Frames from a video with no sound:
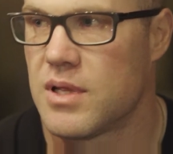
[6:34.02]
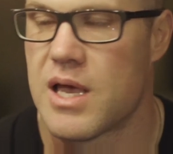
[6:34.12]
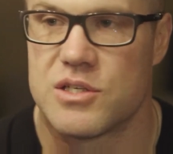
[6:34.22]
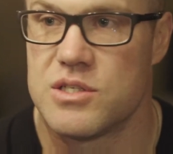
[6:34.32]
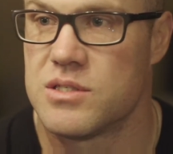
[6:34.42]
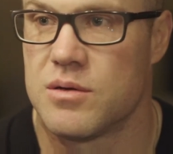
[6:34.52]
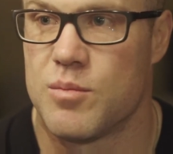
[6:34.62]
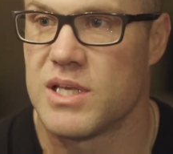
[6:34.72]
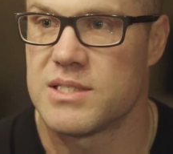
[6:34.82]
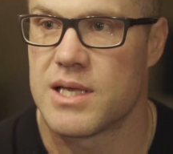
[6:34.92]
Yeah, she's an
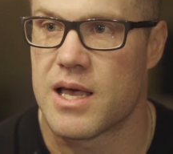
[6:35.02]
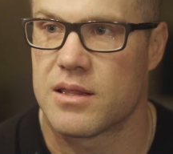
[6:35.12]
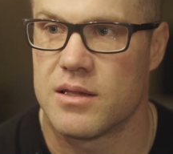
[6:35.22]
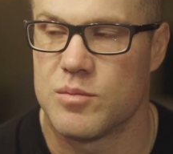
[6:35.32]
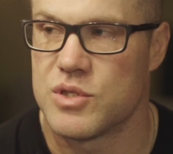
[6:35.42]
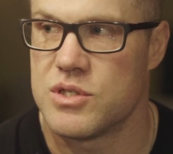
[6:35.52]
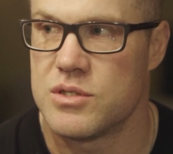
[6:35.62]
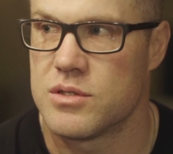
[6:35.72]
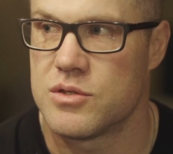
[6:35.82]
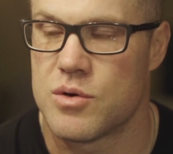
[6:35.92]
amazing athlete, but she's a